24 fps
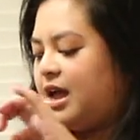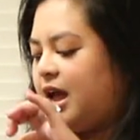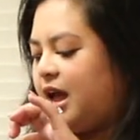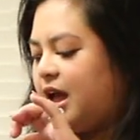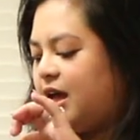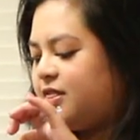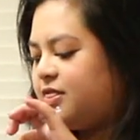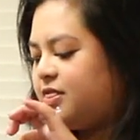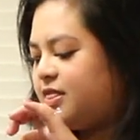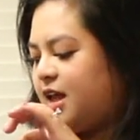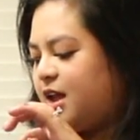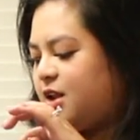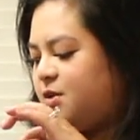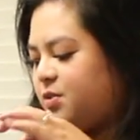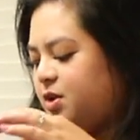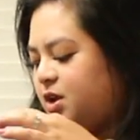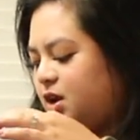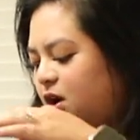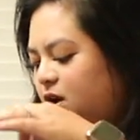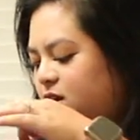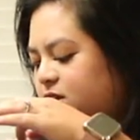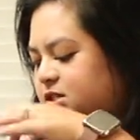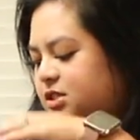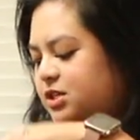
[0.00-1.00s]
And then we
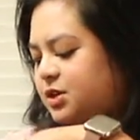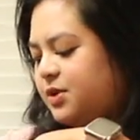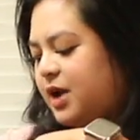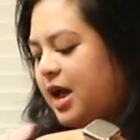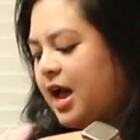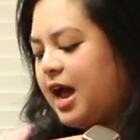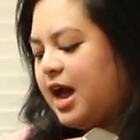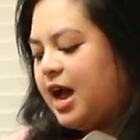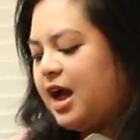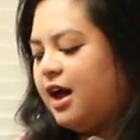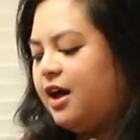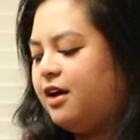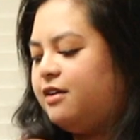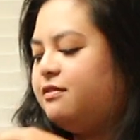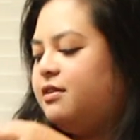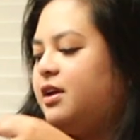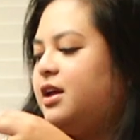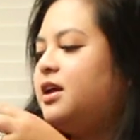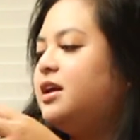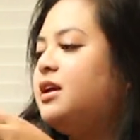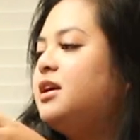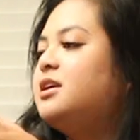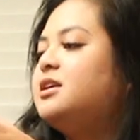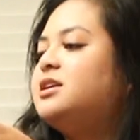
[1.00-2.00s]
also
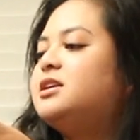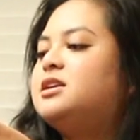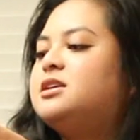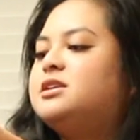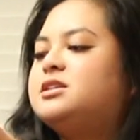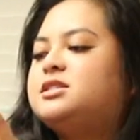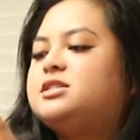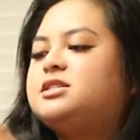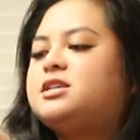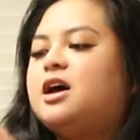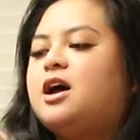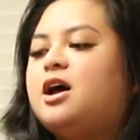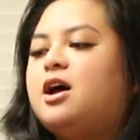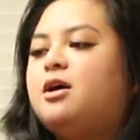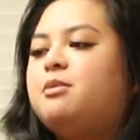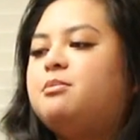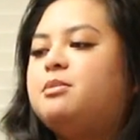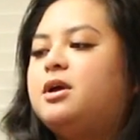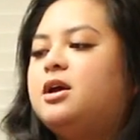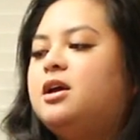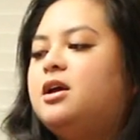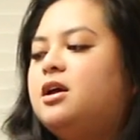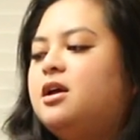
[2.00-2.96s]
have some